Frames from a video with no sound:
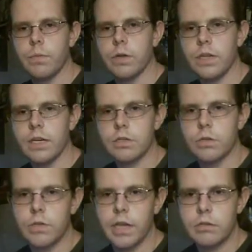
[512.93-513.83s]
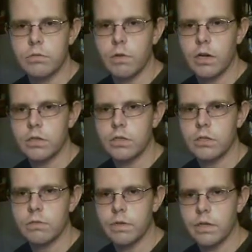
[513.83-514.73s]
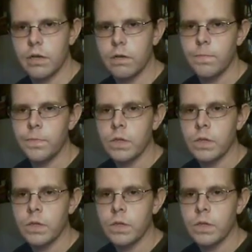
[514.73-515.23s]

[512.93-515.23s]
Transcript: But yeah, so thanks for watching this video.